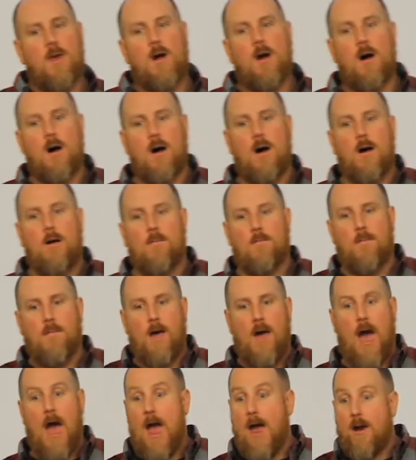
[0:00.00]
I
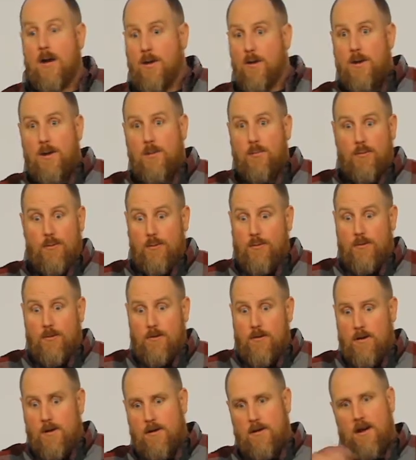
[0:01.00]
had already approved of
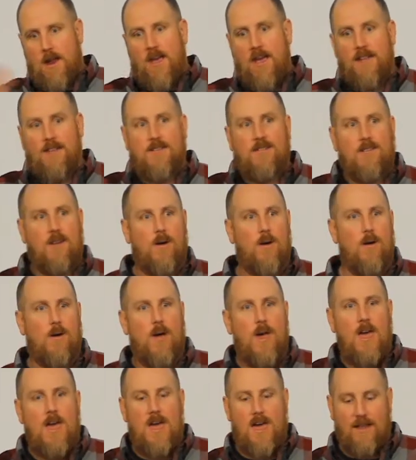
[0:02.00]
her, and so
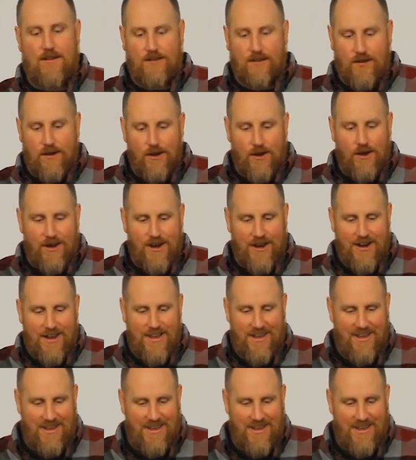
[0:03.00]
it's good.